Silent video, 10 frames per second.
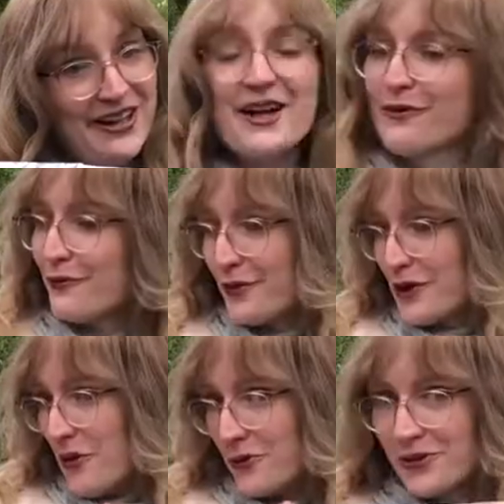
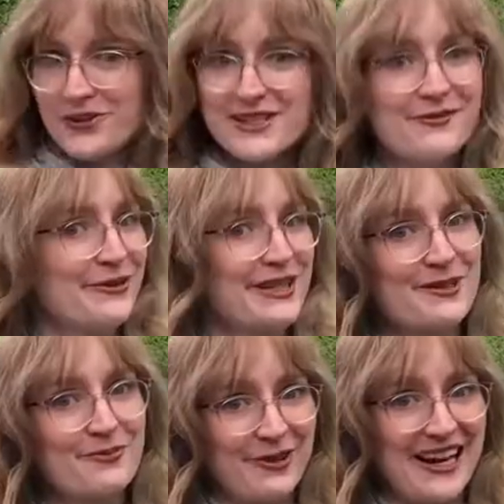Florals for
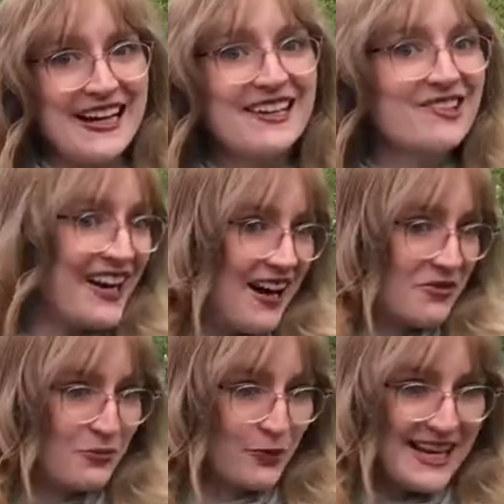spring,
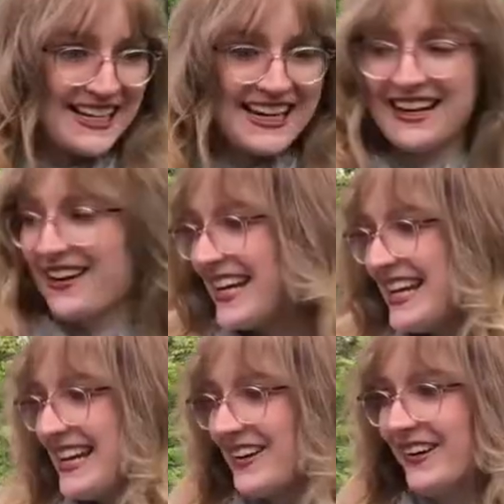groundbreaking, I
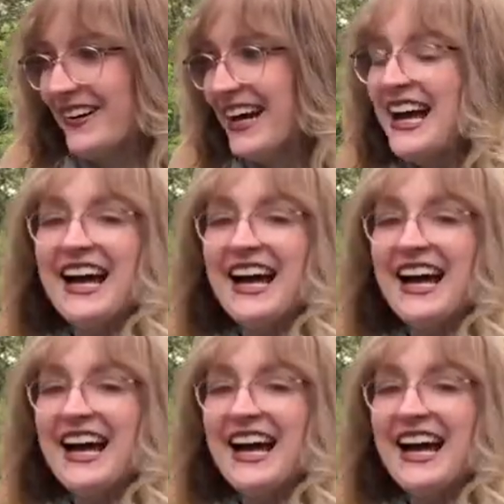hear.